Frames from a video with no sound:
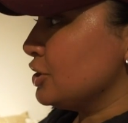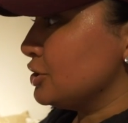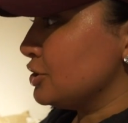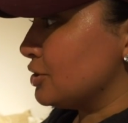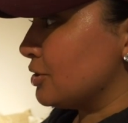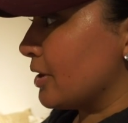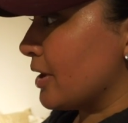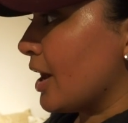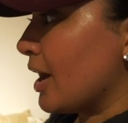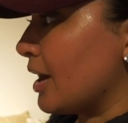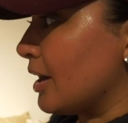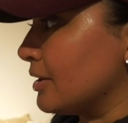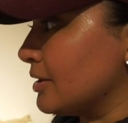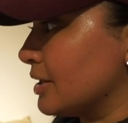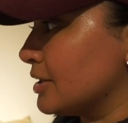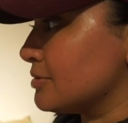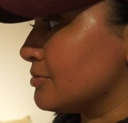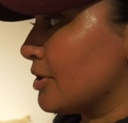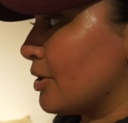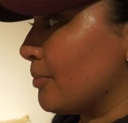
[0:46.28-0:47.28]
So yeah,
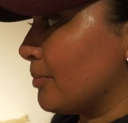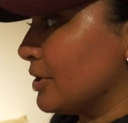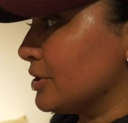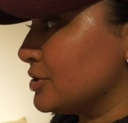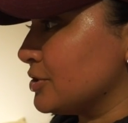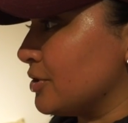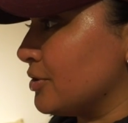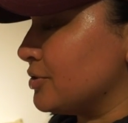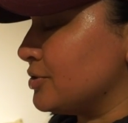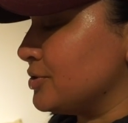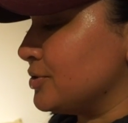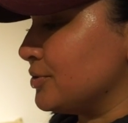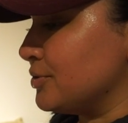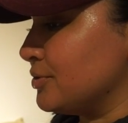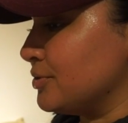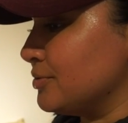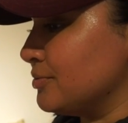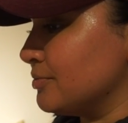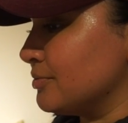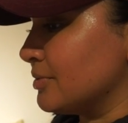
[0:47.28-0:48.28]
that's what I'm about to go
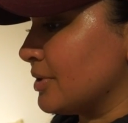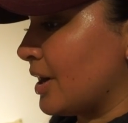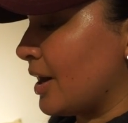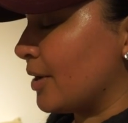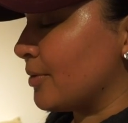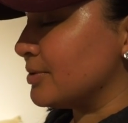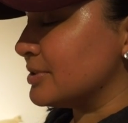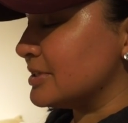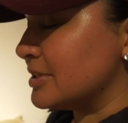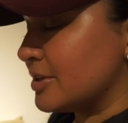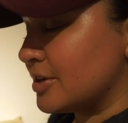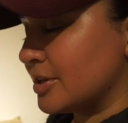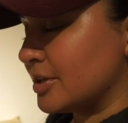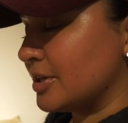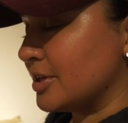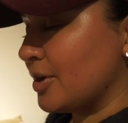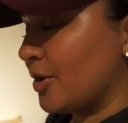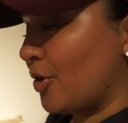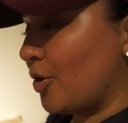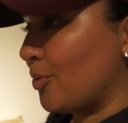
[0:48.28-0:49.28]
do. I was
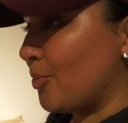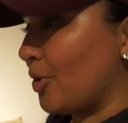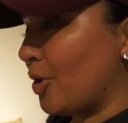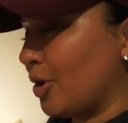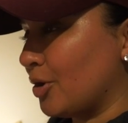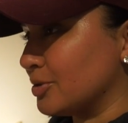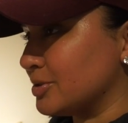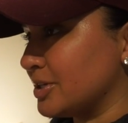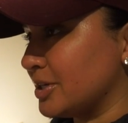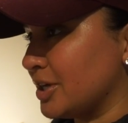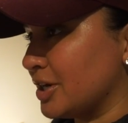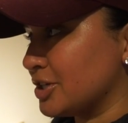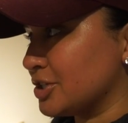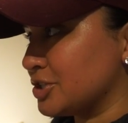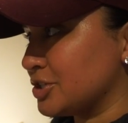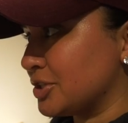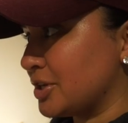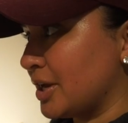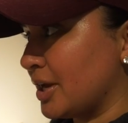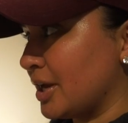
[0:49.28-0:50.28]
literally home all day
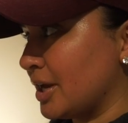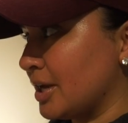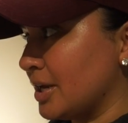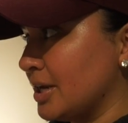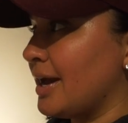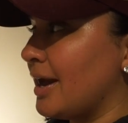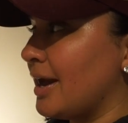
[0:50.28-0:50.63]
yesterday